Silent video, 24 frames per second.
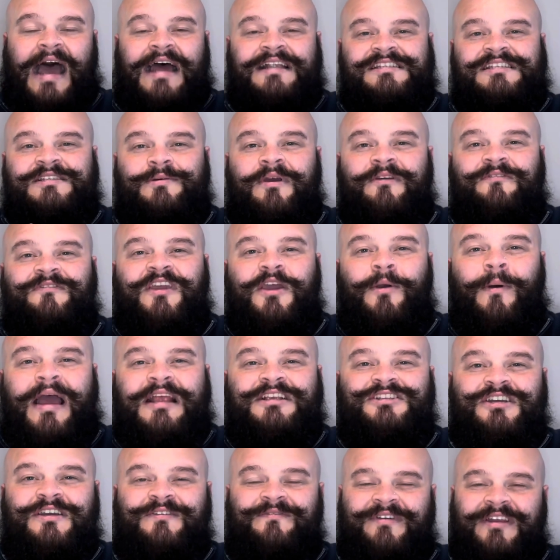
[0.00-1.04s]
And so if you
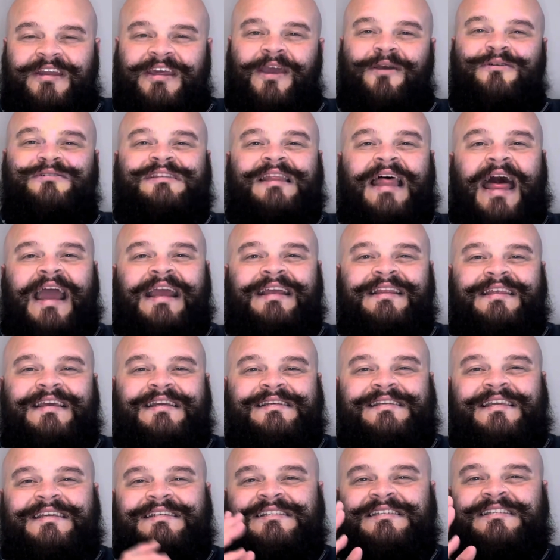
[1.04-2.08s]
enjoy videos like
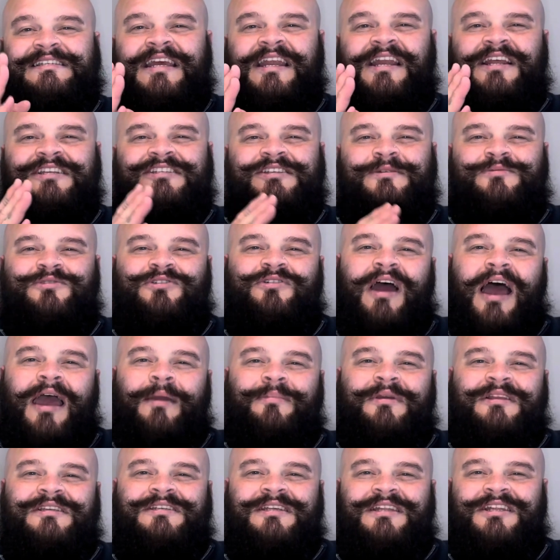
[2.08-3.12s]
this, consider
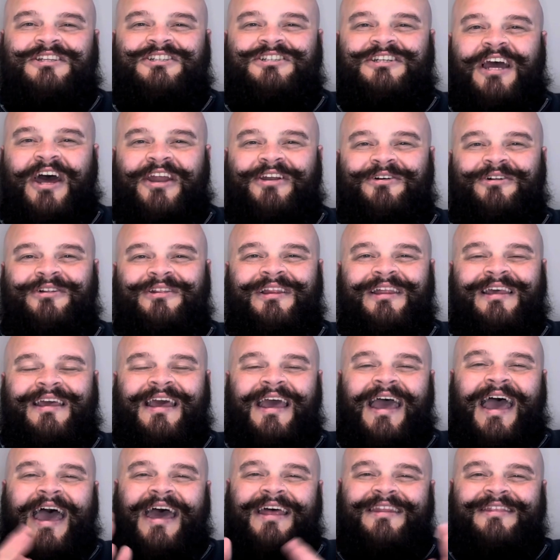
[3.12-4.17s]
subscribing to the channel
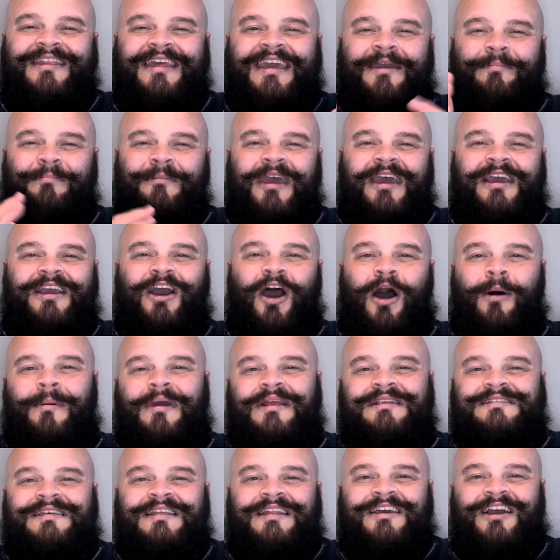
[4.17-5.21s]
and leave me a
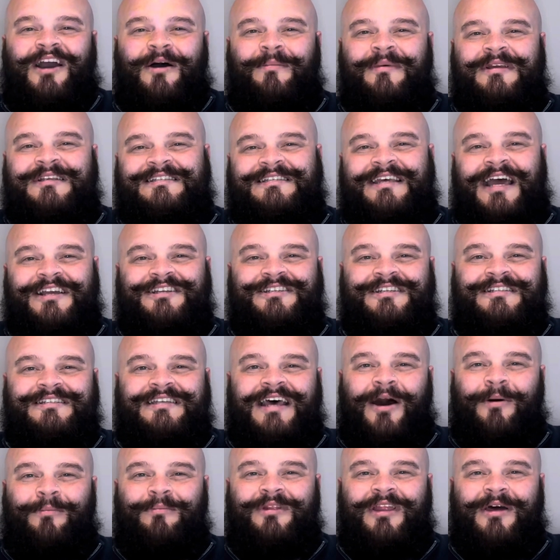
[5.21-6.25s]
comment in the comment section
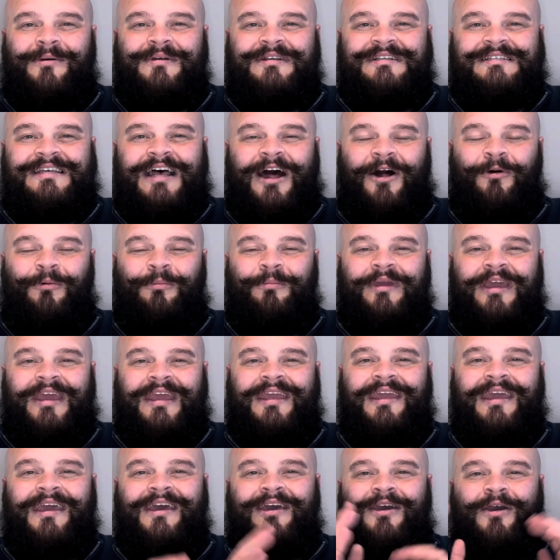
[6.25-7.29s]
down below and tell
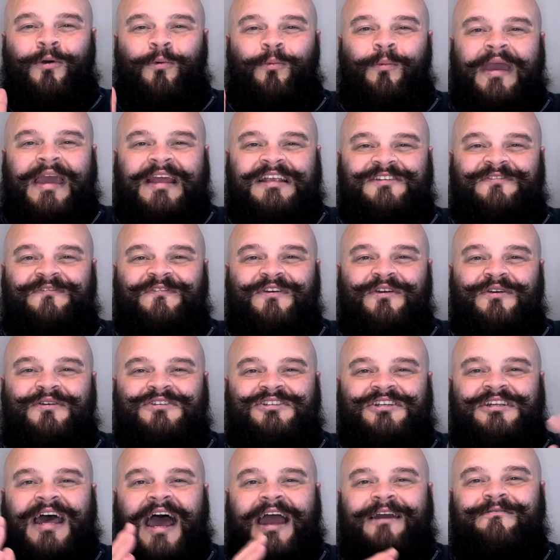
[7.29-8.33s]
me which
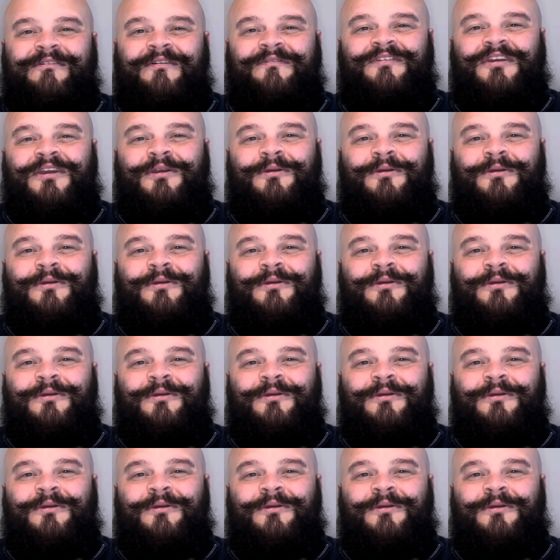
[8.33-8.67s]
food should I review